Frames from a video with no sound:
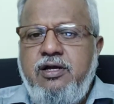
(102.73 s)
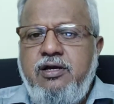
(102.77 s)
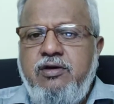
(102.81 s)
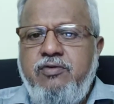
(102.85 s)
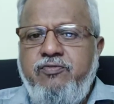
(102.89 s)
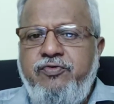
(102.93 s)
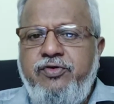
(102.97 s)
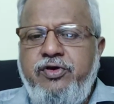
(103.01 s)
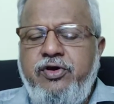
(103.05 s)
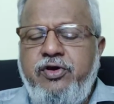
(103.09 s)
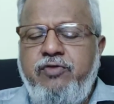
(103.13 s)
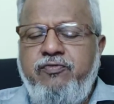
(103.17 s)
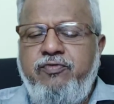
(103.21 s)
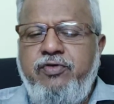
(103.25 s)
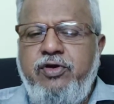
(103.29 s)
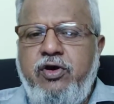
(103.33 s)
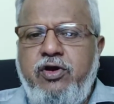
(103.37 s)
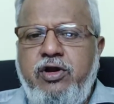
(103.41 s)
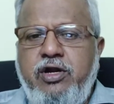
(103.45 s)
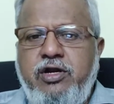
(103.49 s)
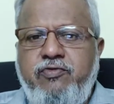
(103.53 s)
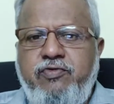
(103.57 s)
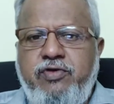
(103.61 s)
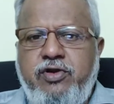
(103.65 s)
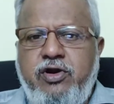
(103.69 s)
we are all
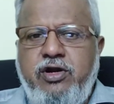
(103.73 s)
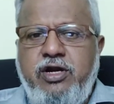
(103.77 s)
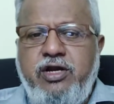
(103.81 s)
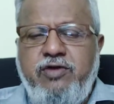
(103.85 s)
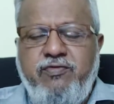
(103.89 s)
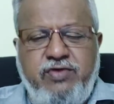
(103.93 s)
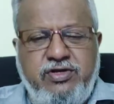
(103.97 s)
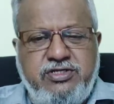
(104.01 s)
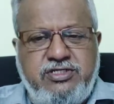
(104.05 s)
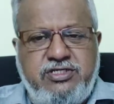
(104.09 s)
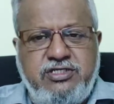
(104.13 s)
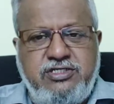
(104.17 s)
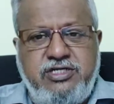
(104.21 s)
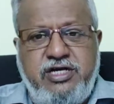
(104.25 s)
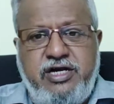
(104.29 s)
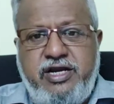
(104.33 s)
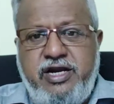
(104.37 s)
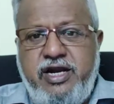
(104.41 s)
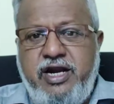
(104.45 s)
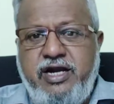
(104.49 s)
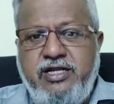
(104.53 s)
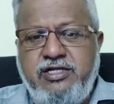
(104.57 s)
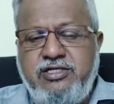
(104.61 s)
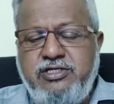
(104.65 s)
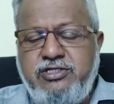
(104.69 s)
investors and
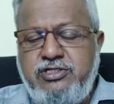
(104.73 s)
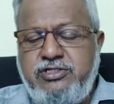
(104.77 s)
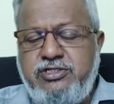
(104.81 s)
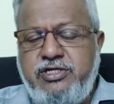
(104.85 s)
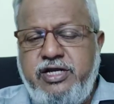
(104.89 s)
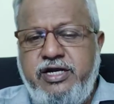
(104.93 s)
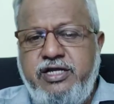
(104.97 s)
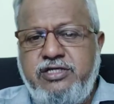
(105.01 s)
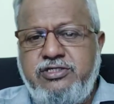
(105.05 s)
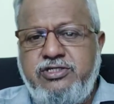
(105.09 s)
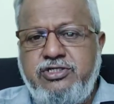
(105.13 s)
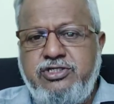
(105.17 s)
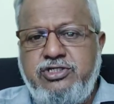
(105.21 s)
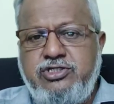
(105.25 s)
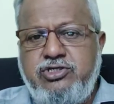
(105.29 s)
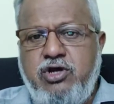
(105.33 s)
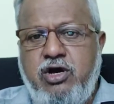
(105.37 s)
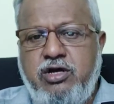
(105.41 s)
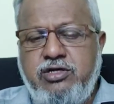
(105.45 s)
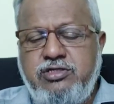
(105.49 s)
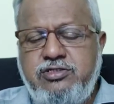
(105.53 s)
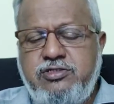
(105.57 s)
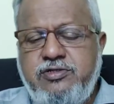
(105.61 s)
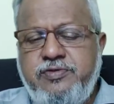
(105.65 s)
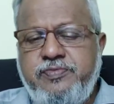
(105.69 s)
traders in
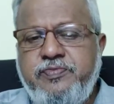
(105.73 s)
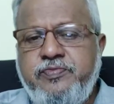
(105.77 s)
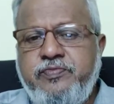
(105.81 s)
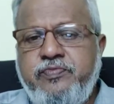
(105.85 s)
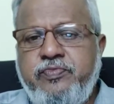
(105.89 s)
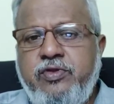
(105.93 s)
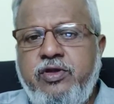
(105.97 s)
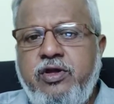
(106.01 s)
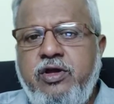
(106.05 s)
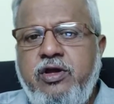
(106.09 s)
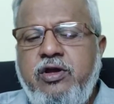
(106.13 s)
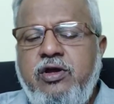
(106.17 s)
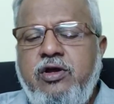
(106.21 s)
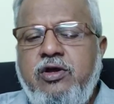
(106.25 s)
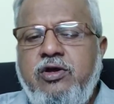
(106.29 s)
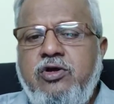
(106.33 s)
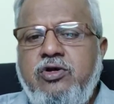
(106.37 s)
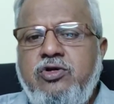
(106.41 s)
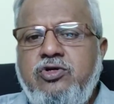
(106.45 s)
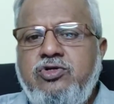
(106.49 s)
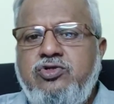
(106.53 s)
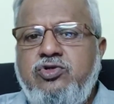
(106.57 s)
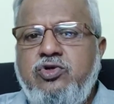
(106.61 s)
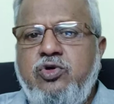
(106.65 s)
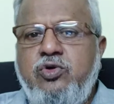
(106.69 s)
stocks.
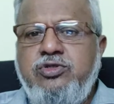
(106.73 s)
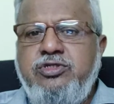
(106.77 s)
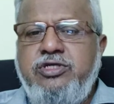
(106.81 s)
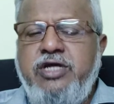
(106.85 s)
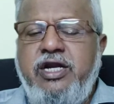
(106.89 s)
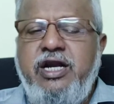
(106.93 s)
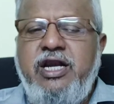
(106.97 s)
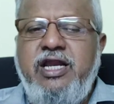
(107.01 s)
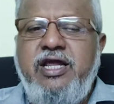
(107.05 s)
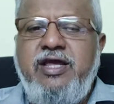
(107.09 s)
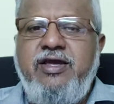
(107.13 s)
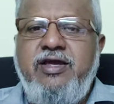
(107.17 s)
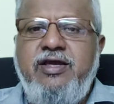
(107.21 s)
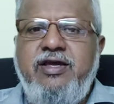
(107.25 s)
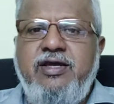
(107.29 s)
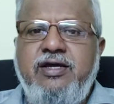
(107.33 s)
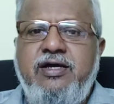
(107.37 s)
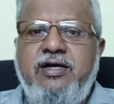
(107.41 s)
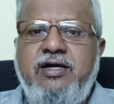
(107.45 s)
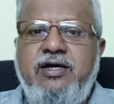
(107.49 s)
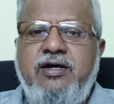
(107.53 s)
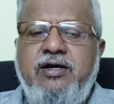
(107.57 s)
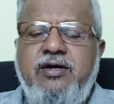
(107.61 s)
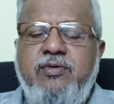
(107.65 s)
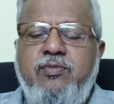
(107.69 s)
So generally,
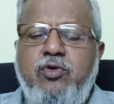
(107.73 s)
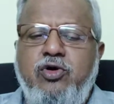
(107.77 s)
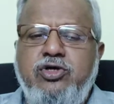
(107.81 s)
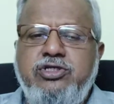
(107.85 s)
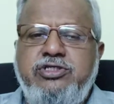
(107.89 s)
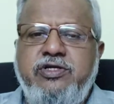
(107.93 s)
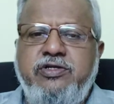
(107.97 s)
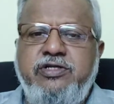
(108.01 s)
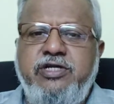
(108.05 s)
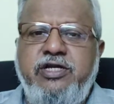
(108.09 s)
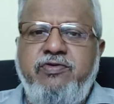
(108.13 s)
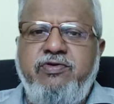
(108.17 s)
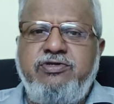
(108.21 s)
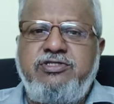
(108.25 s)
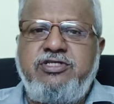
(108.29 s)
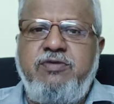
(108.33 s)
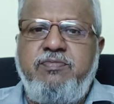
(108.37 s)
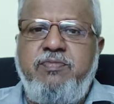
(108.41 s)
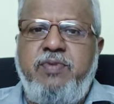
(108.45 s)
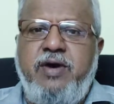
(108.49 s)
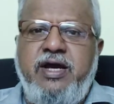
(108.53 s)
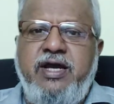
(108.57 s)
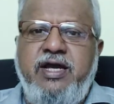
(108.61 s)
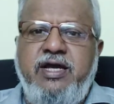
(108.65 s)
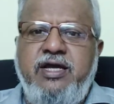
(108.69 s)
most of the investors
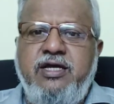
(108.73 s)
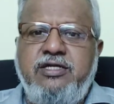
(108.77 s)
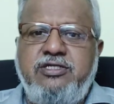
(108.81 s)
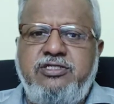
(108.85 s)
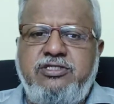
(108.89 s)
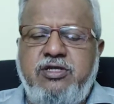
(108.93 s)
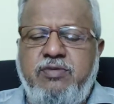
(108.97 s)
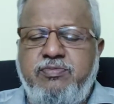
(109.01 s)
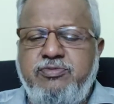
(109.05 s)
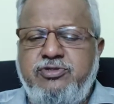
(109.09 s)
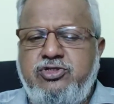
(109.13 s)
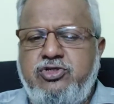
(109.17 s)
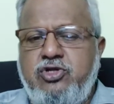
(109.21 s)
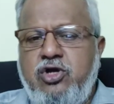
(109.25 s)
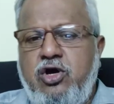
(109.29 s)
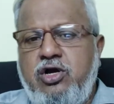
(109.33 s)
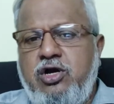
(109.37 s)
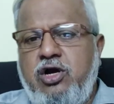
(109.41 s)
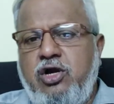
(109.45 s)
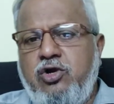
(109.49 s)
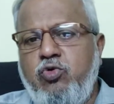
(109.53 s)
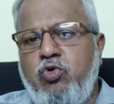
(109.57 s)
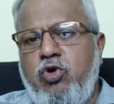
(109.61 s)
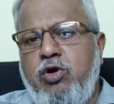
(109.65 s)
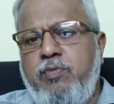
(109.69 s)
buy some stock
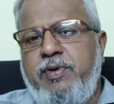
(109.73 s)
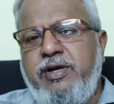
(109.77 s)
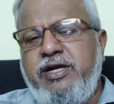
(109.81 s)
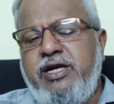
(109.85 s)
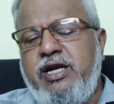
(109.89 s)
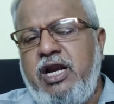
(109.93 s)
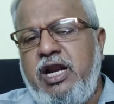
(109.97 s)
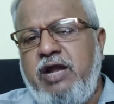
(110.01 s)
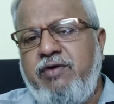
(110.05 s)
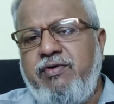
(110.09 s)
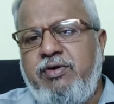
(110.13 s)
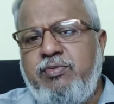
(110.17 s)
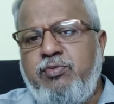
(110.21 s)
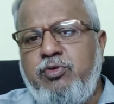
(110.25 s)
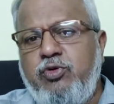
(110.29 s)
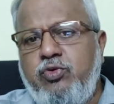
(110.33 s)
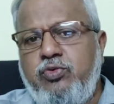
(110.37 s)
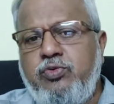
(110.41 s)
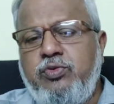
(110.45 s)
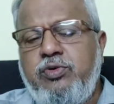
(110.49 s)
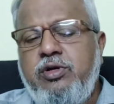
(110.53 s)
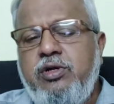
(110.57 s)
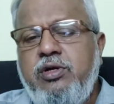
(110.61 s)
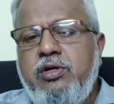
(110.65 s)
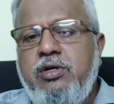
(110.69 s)
on hope and it will never
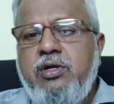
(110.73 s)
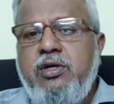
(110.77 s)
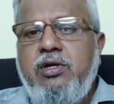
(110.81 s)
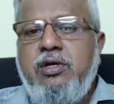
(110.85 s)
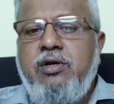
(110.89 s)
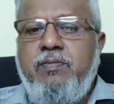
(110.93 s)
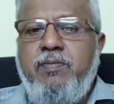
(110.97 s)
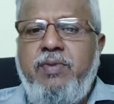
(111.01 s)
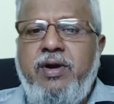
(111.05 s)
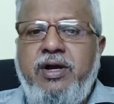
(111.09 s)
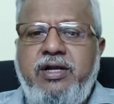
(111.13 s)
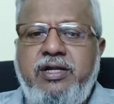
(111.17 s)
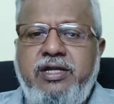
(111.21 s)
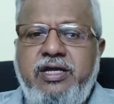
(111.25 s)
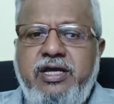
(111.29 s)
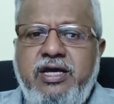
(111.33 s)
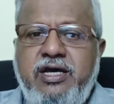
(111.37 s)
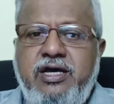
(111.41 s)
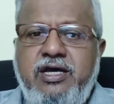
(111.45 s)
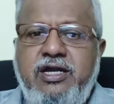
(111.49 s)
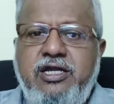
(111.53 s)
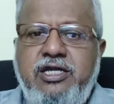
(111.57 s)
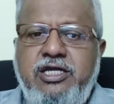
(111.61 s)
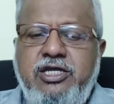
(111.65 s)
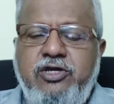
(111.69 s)
move. But
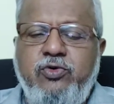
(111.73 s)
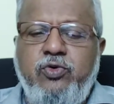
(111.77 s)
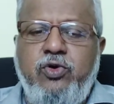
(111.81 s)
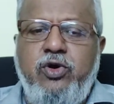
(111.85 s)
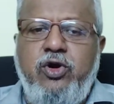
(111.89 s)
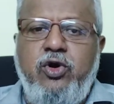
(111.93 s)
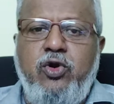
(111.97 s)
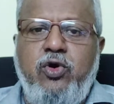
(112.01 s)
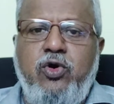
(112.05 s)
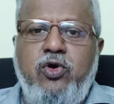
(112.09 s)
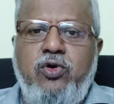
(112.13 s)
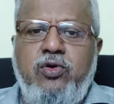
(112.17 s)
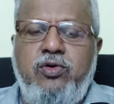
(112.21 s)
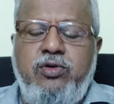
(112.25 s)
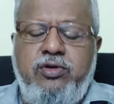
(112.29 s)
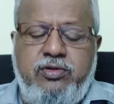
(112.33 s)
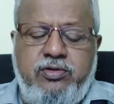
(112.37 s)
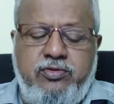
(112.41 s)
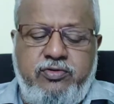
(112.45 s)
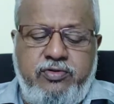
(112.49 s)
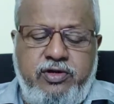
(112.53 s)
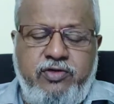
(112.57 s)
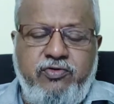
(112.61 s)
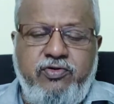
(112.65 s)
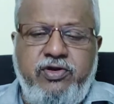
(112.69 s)
here you will
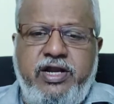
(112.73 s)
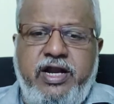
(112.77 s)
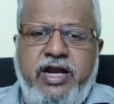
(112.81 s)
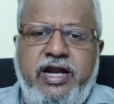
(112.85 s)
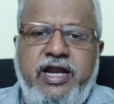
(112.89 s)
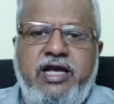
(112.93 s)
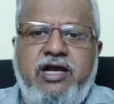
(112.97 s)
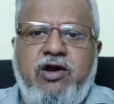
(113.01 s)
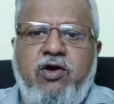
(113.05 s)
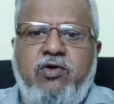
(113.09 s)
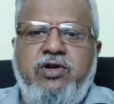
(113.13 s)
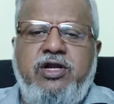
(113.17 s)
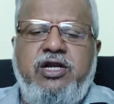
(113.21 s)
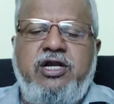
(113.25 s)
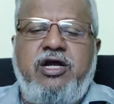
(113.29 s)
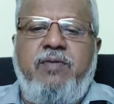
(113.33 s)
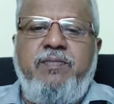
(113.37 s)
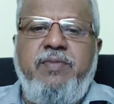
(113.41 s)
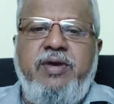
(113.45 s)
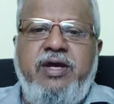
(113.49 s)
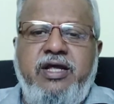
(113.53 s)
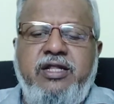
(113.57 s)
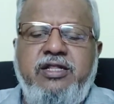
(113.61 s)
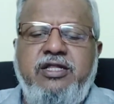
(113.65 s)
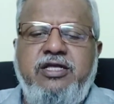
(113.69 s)
know you hear any counter
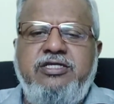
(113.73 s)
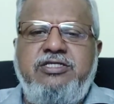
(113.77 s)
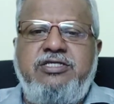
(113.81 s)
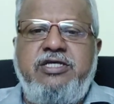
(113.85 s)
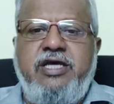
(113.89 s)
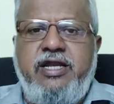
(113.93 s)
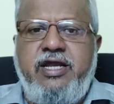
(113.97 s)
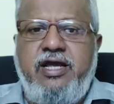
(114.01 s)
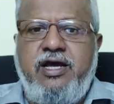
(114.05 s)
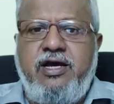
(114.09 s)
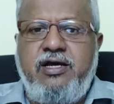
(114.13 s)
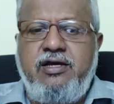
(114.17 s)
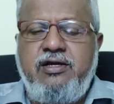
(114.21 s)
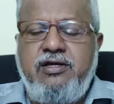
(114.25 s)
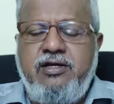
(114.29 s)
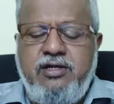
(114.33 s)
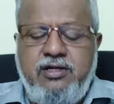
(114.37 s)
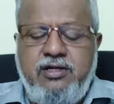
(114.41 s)
coming in this area